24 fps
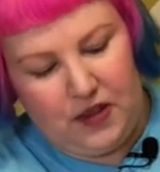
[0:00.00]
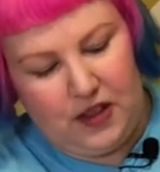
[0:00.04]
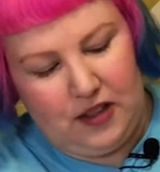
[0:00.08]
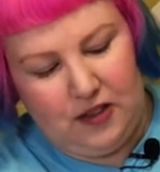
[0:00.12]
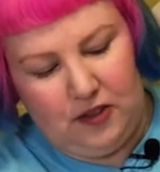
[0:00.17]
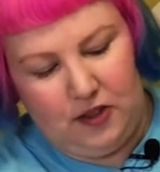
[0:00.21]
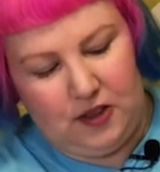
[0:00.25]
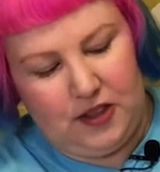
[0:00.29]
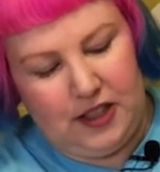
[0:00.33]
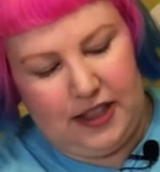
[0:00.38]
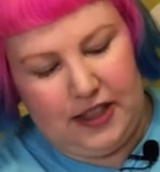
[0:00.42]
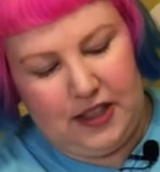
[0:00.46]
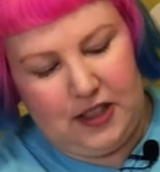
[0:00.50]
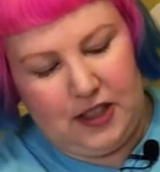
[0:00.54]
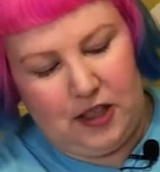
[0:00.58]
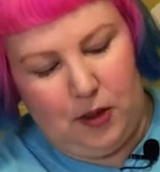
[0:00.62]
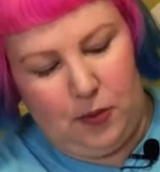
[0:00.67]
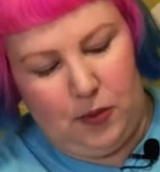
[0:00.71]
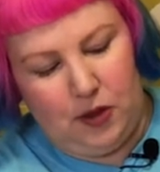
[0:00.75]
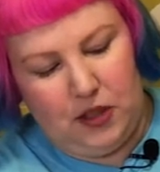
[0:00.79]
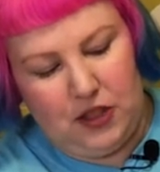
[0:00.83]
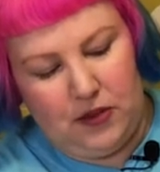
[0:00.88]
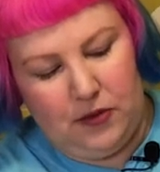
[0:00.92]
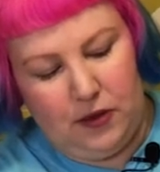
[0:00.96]
looks like
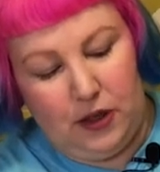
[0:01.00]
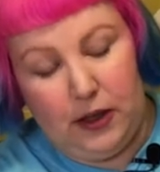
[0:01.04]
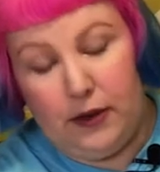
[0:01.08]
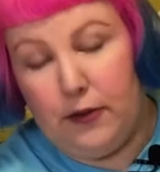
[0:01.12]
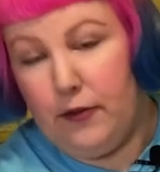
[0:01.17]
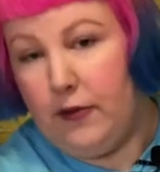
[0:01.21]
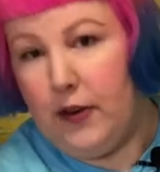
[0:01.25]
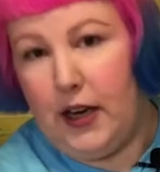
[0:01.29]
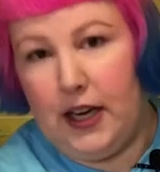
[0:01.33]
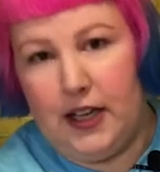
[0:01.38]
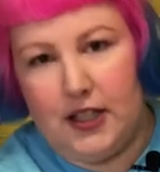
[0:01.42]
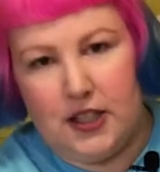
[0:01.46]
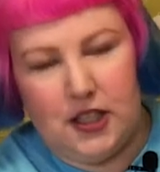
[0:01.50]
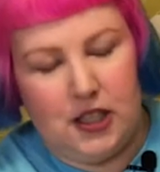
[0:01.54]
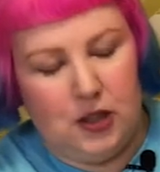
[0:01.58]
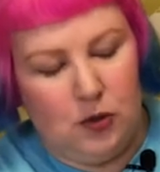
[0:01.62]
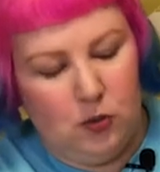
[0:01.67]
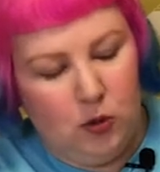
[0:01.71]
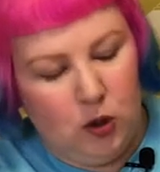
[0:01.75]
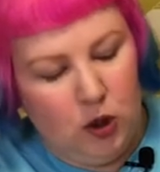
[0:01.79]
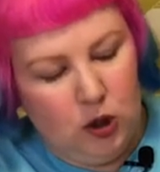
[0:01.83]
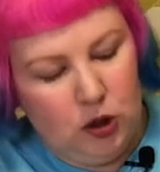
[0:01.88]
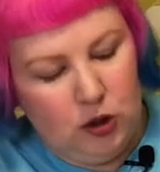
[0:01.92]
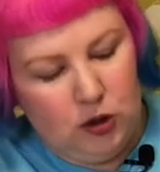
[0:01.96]
someone's very fancy
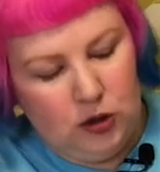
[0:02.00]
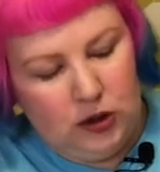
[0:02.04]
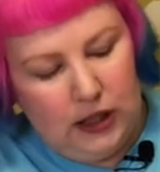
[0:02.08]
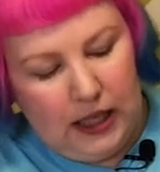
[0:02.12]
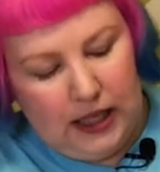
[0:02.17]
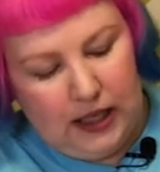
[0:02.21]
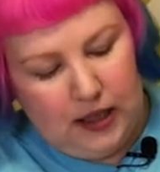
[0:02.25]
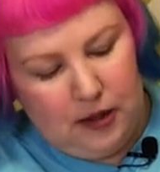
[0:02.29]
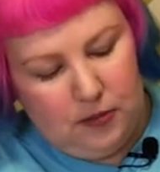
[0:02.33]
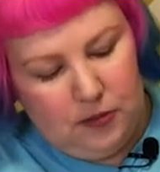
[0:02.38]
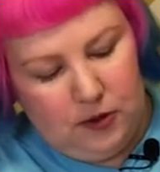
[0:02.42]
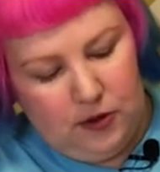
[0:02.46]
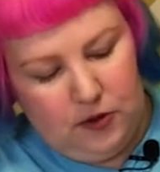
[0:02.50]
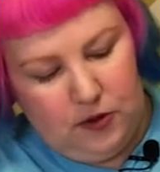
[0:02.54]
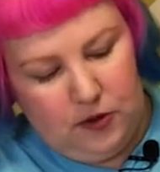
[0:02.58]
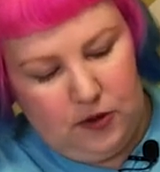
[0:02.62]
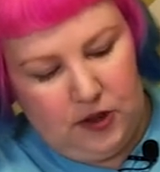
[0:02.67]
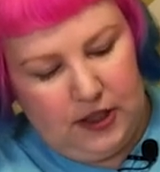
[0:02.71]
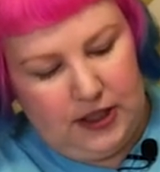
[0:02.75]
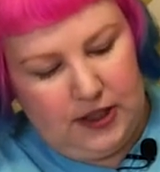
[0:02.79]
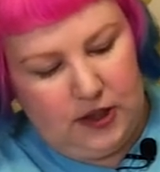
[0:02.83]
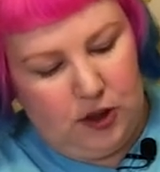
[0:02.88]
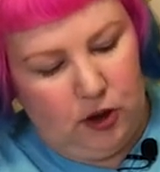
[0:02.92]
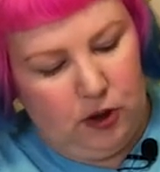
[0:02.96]
wall um, of all
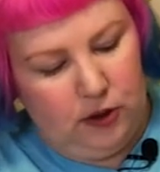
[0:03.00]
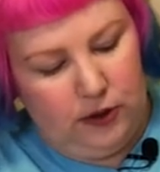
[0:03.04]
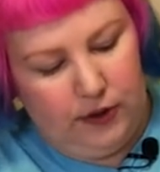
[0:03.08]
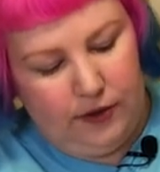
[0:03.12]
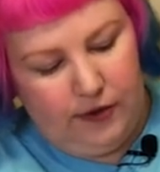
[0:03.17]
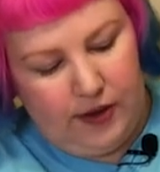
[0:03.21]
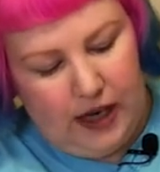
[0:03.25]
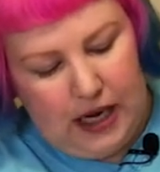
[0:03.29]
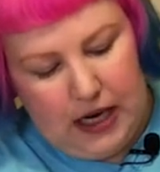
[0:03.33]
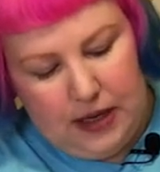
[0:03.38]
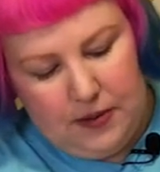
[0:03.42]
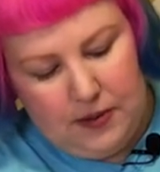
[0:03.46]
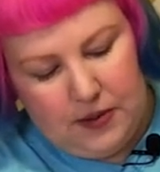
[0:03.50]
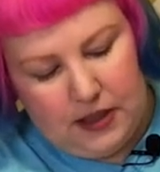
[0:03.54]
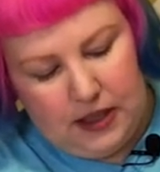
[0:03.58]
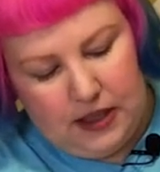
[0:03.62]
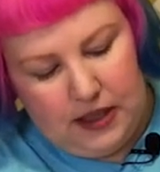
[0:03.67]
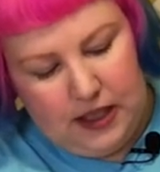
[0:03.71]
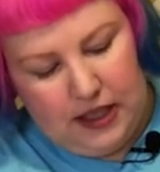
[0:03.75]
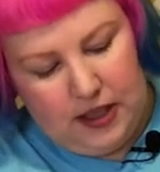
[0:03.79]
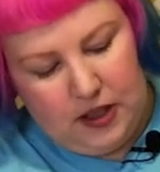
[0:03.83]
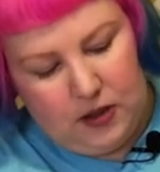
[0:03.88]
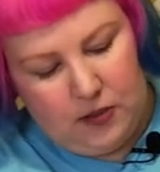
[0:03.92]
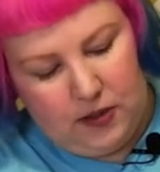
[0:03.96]
these gold frames,
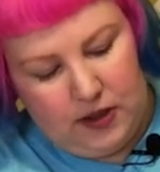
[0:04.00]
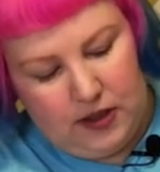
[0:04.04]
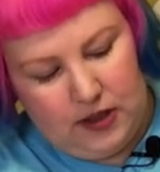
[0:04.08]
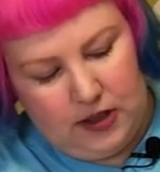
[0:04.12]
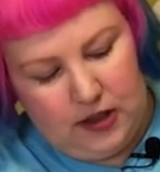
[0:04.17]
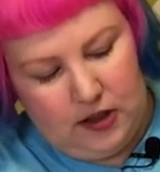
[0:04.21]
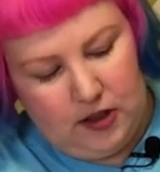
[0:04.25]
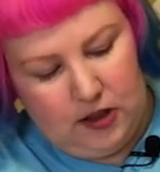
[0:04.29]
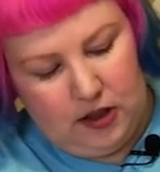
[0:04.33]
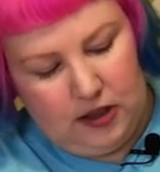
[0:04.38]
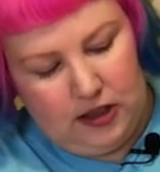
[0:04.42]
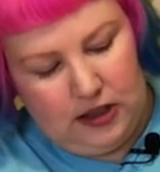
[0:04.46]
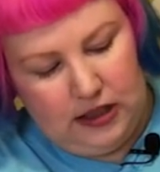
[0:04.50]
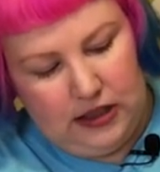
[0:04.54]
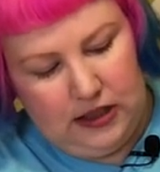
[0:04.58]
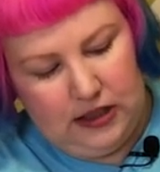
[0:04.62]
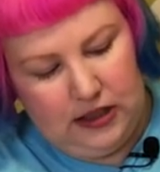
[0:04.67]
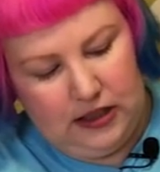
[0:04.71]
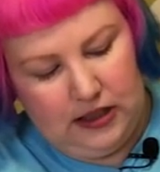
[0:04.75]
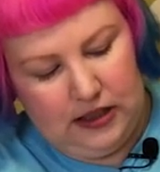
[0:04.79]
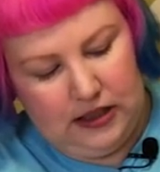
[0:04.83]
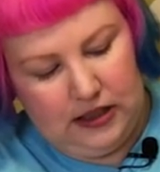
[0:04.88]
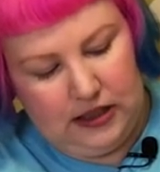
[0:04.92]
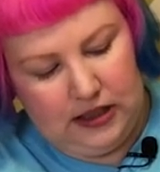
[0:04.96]
and each one's got
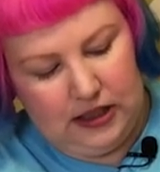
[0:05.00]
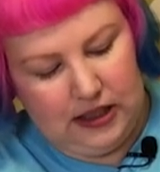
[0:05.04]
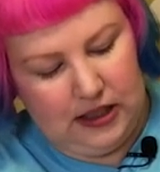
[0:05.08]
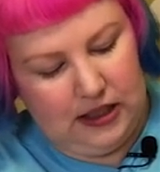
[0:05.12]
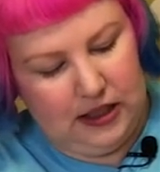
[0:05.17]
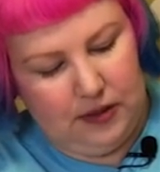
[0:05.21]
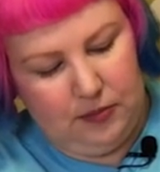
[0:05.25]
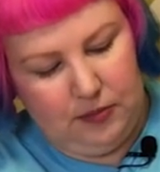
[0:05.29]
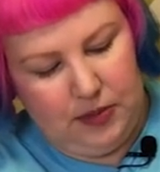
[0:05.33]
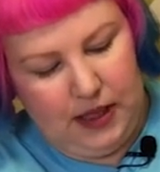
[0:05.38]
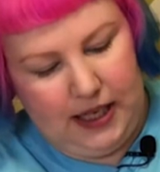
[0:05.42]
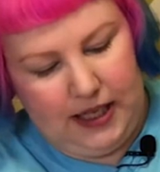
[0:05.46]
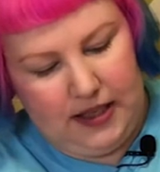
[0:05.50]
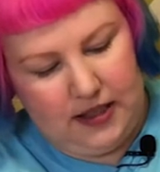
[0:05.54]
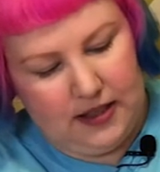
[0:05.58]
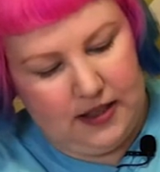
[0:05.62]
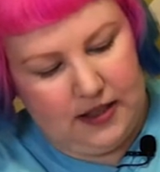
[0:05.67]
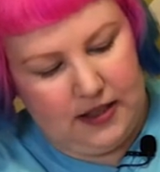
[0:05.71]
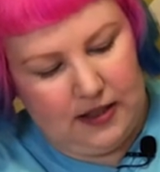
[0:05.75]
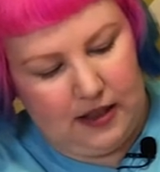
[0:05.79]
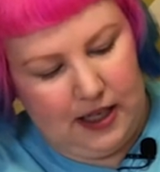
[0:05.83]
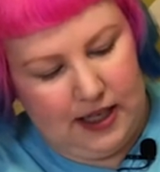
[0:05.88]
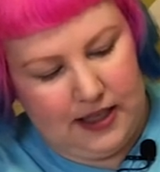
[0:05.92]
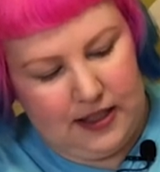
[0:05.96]
uh, pizza
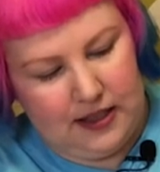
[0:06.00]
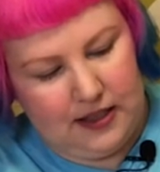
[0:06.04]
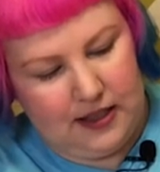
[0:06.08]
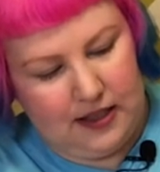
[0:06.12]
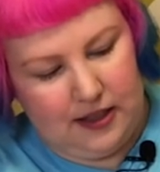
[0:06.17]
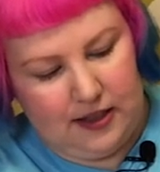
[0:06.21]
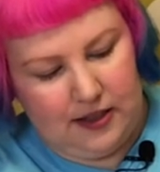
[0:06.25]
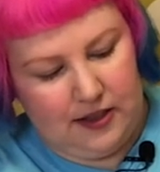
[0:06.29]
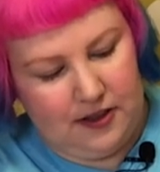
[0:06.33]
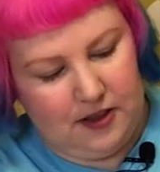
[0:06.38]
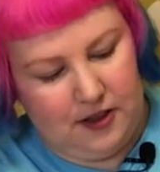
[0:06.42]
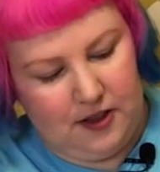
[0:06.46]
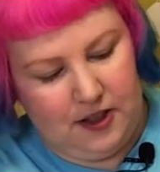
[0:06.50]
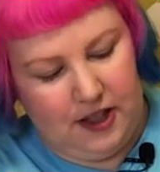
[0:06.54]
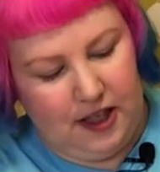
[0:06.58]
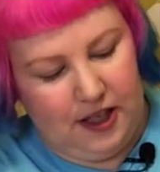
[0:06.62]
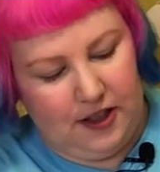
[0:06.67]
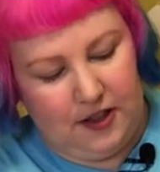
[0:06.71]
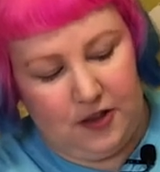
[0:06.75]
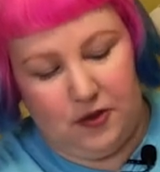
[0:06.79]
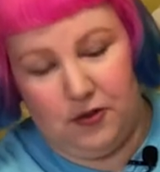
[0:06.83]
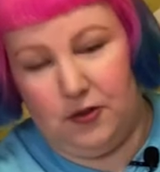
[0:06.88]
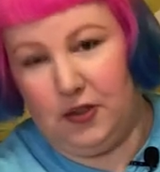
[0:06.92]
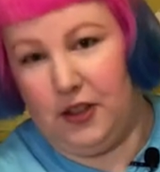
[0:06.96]
slices in it. So yeah,
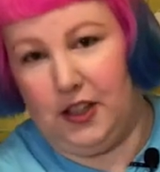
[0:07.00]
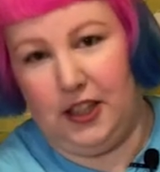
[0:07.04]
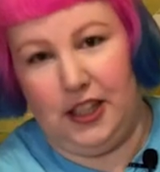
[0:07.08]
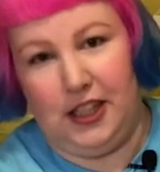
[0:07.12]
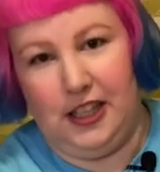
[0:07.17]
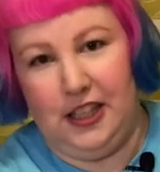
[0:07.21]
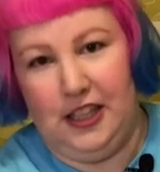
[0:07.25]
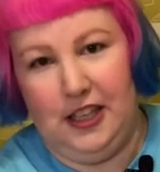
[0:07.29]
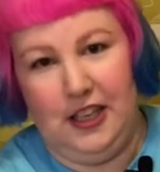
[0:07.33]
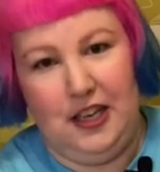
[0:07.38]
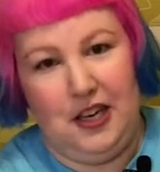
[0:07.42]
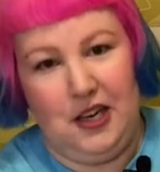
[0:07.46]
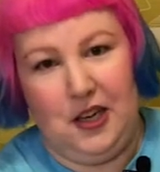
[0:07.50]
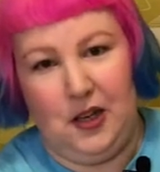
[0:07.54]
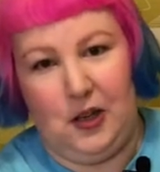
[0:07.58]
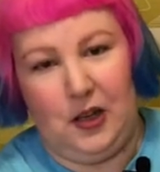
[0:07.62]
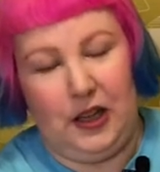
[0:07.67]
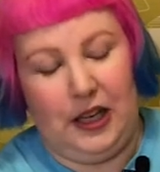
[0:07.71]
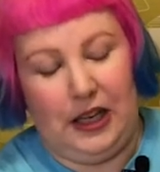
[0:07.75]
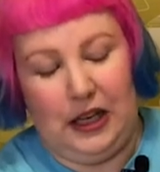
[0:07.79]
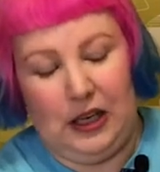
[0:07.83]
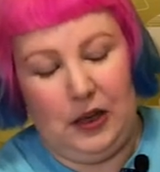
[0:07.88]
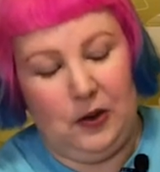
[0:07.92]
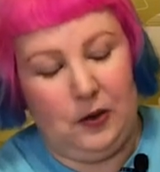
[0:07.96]
it's really
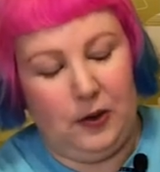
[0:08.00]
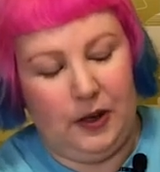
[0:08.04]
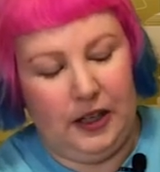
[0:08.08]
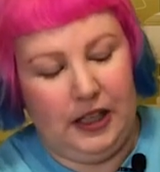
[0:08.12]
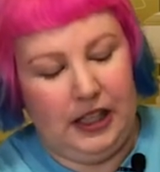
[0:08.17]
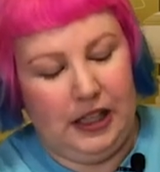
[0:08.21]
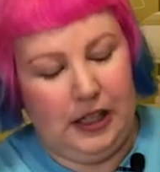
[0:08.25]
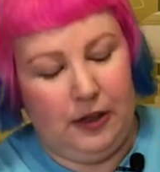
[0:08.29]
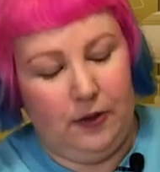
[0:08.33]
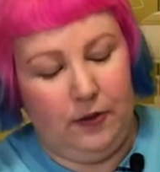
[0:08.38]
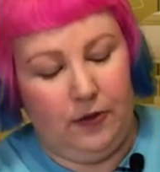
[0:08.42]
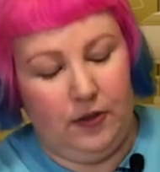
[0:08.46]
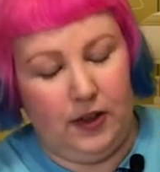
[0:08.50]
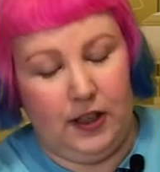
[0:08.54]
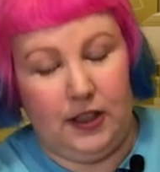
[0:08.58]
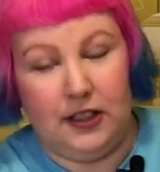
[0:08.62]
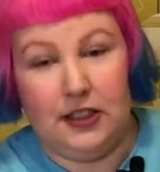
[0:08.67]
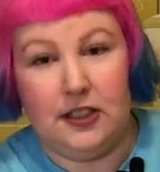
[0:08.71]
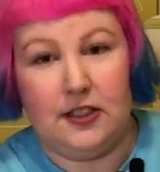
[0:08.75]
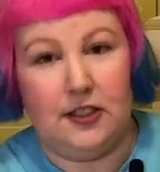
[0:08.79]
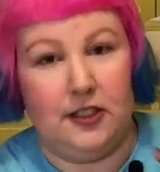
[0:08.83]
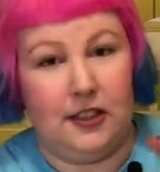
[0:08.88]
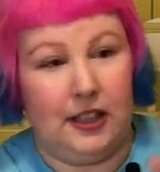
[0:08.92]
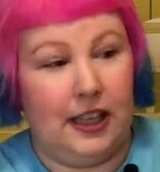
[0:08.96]
like quirky and
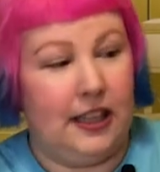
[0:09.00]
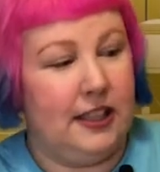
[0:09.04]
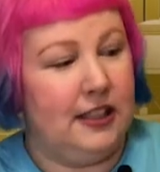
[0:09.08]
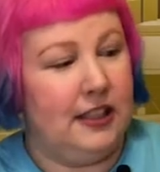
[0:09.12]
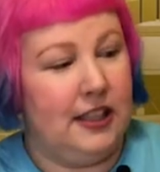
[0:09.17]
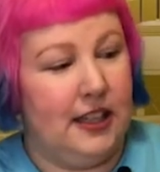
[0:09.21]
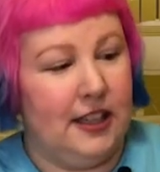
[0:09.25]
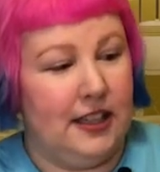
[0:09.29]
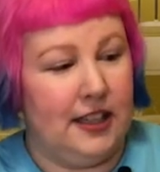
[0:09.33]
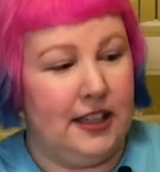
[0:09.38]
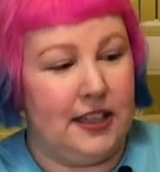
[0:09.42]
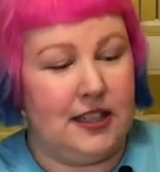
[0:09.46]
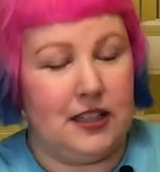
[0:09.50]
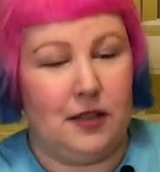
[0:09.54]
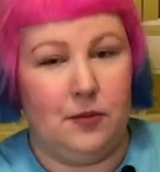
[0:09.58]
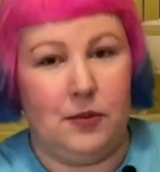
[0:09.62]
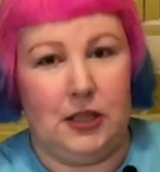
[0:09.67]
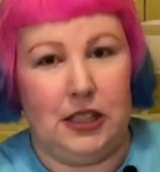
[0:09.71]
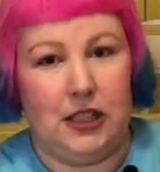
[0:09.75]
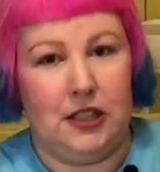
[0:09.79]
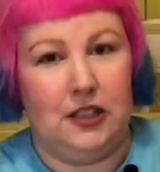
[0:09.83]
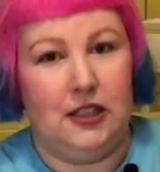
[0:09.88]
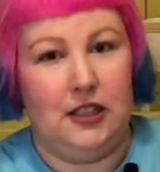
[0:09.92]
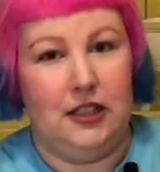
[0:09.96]
fun. So that yeah, that's
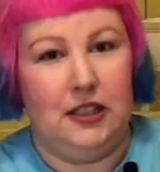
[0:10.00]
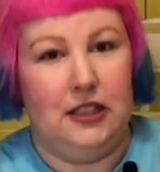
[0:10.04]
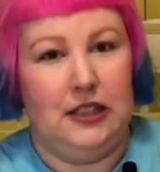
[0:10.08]
something